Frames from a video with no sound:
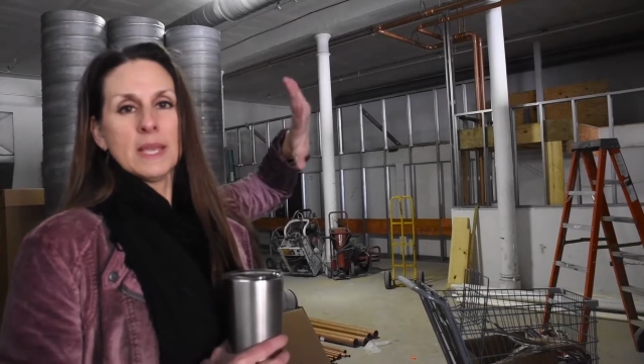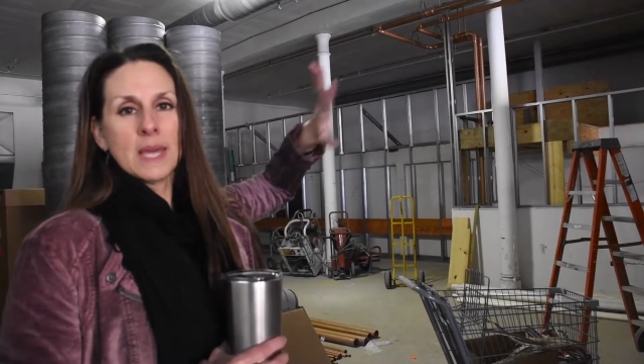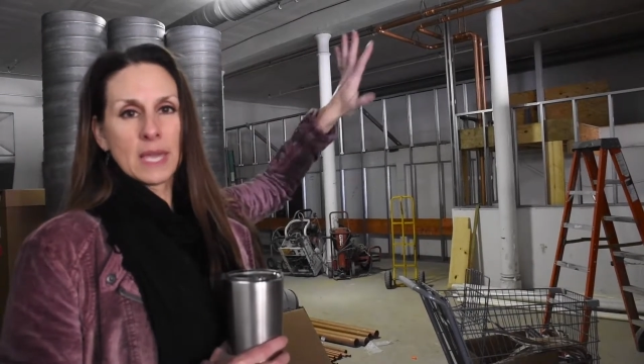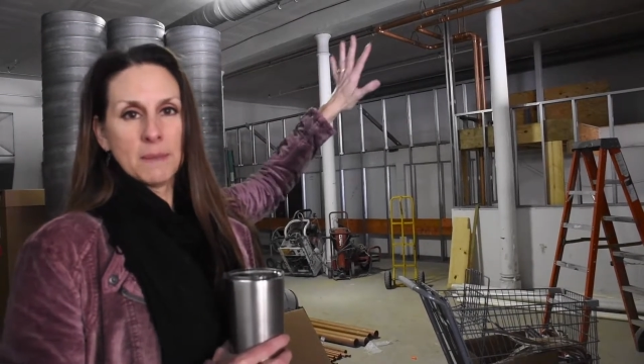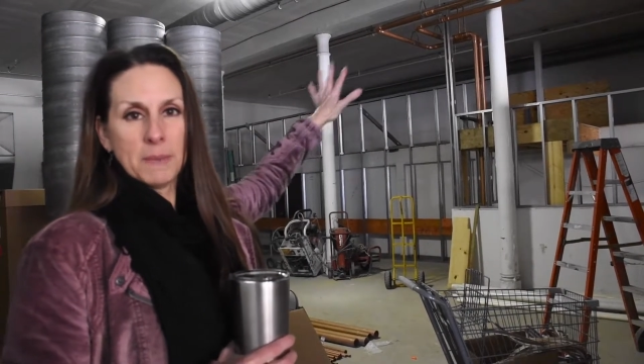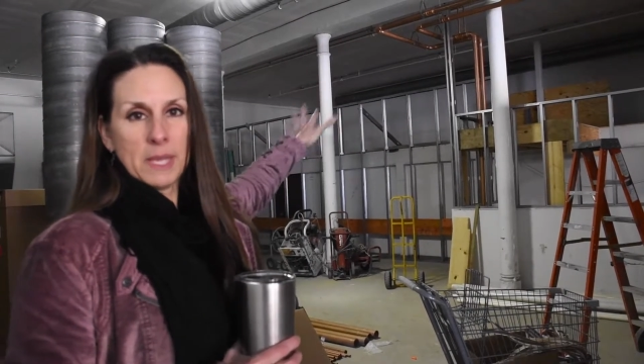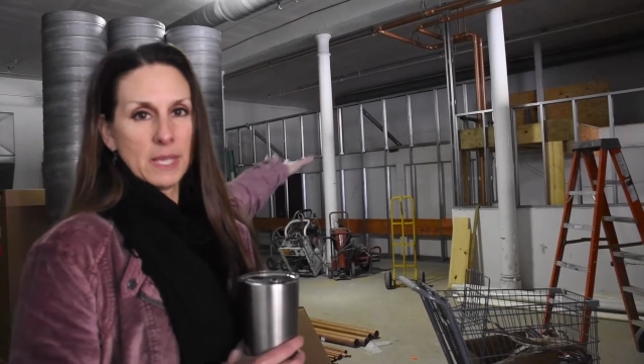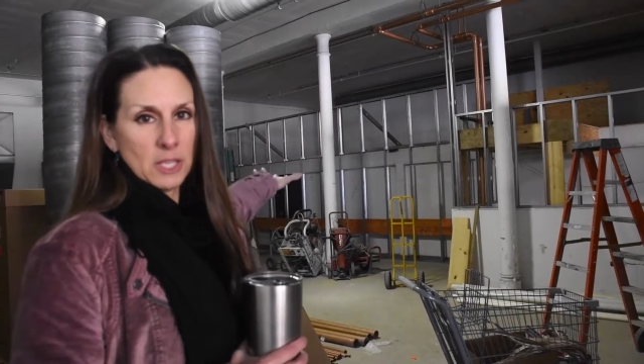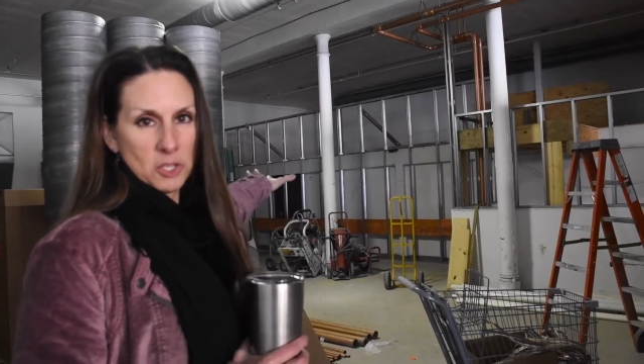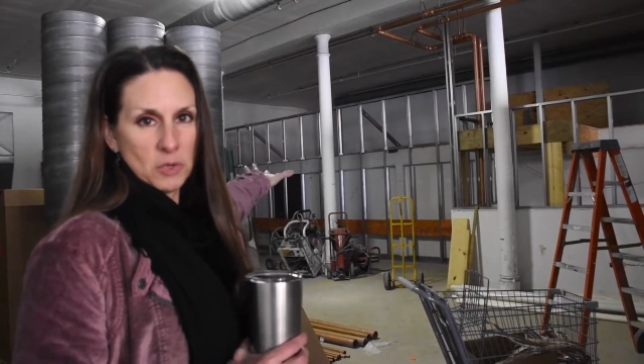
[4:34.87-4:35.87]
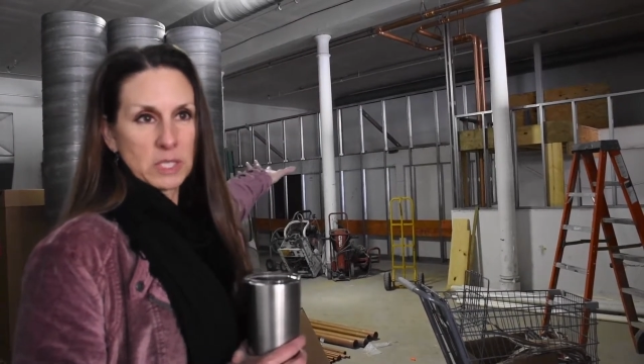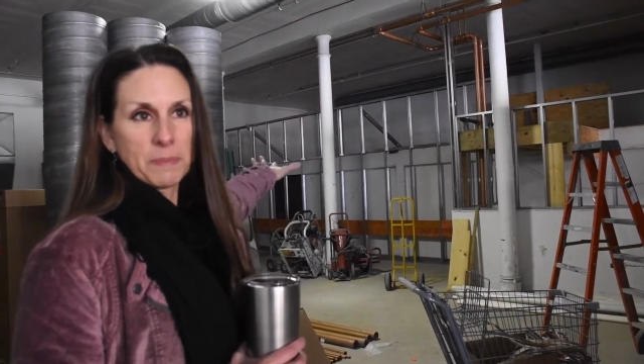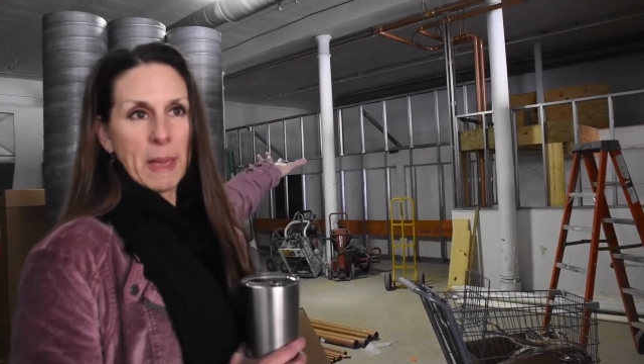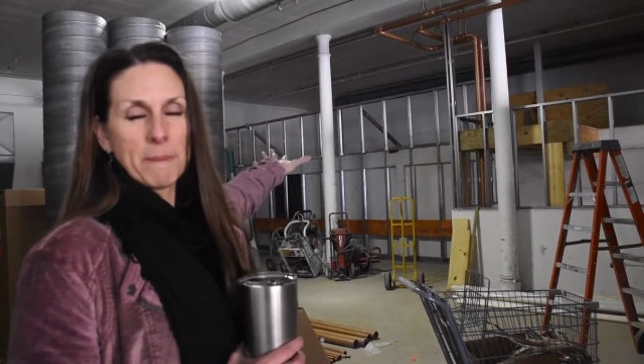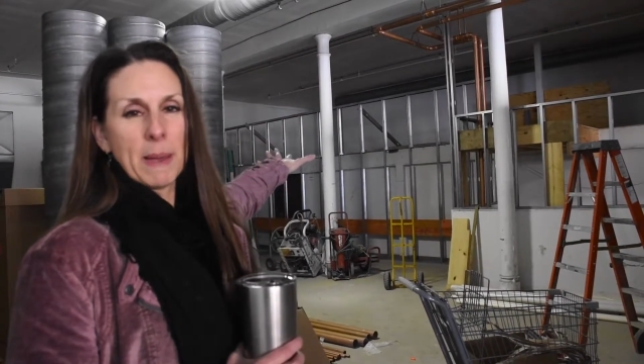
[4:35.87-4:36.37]
that can be used
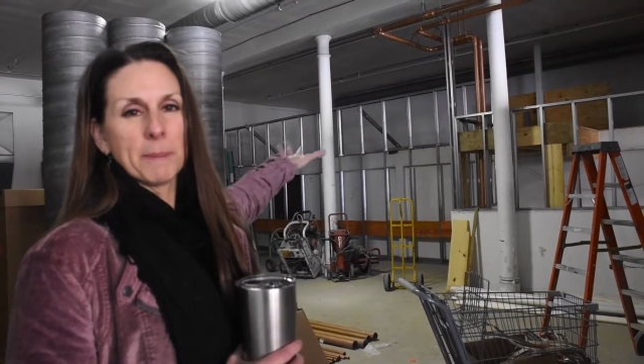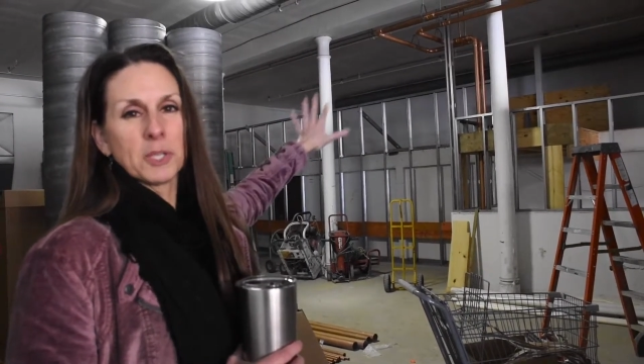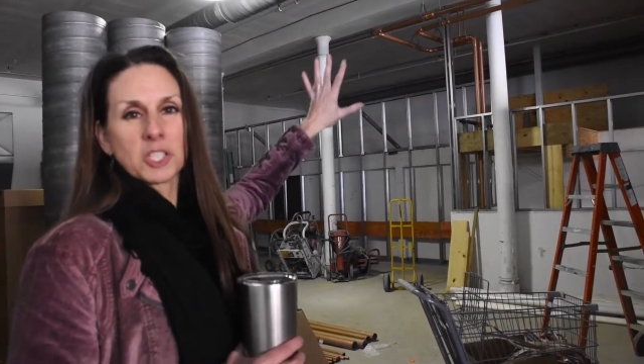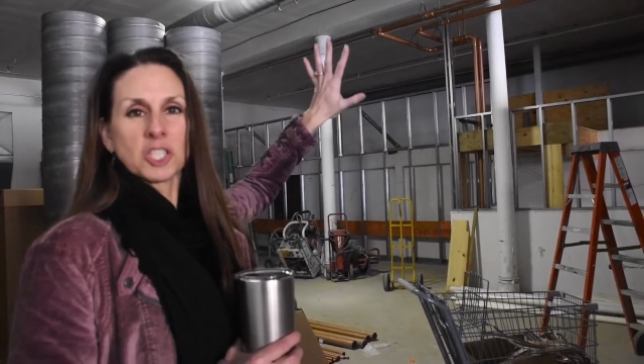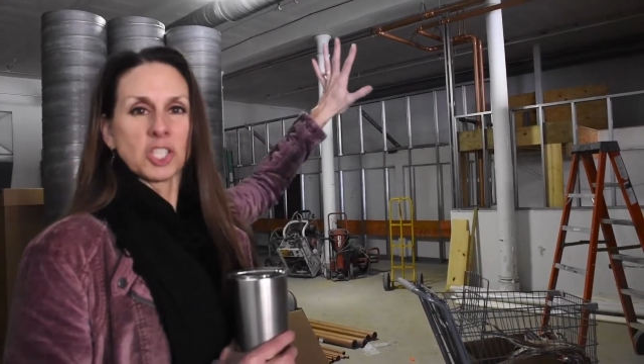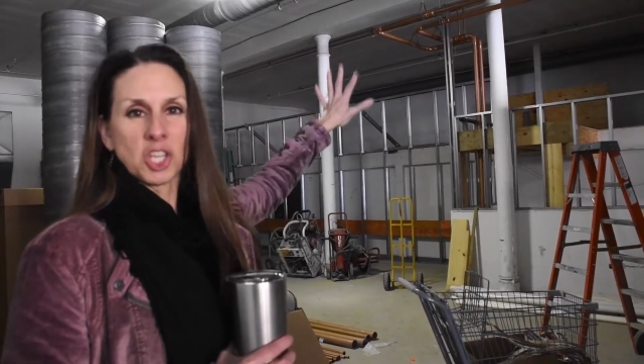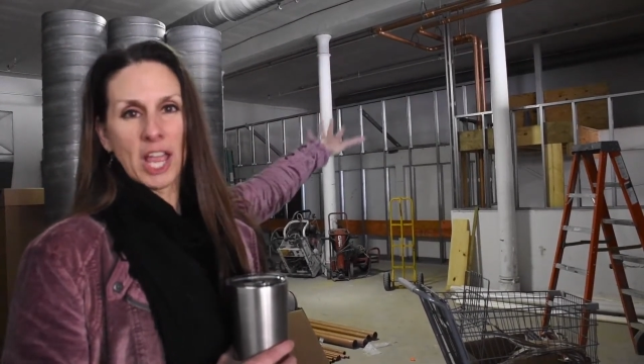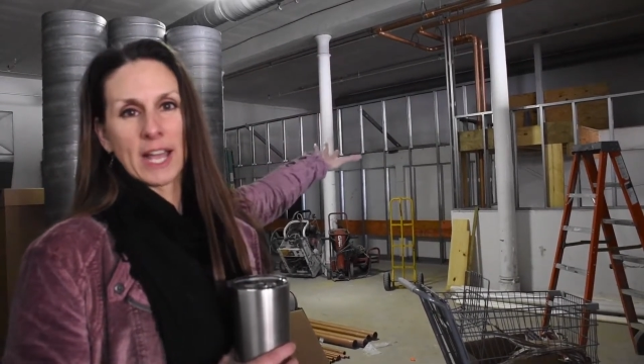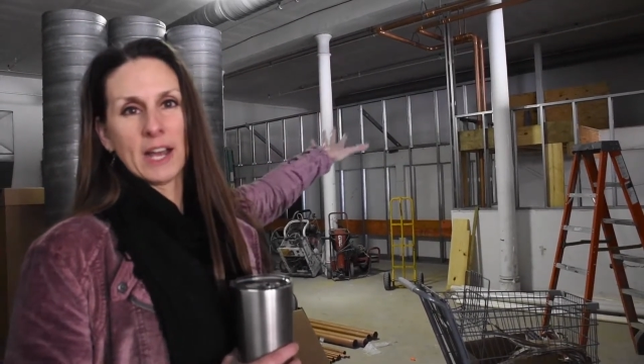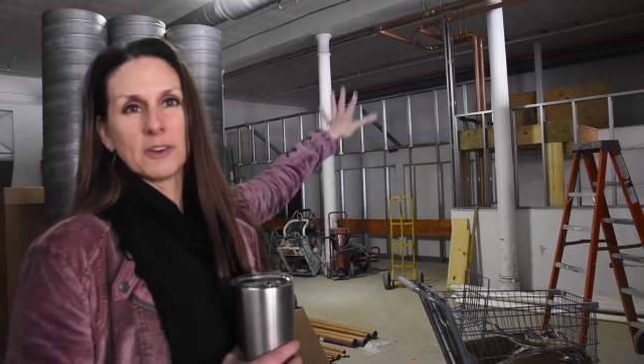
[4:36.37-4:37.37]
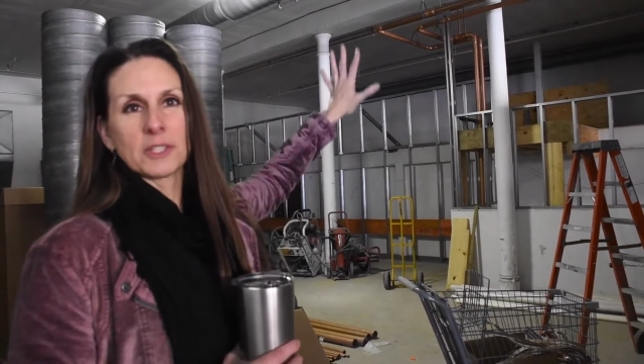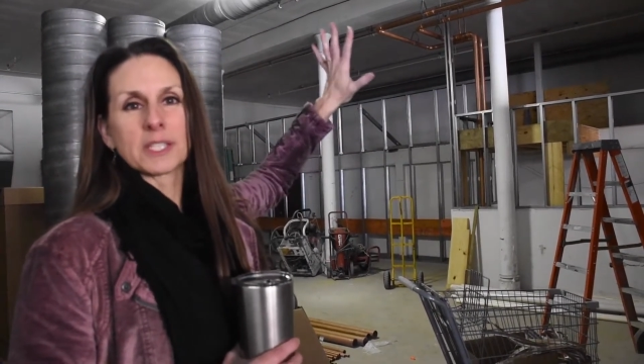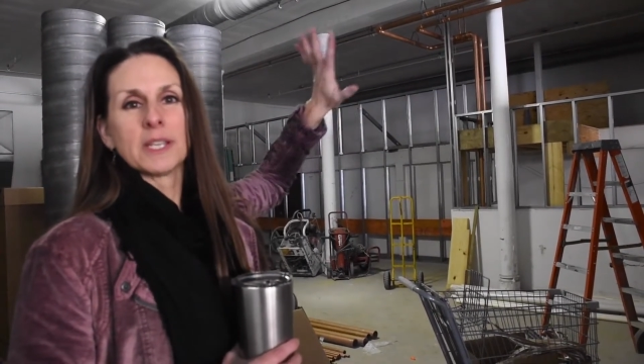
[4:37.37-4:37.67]
by members to check out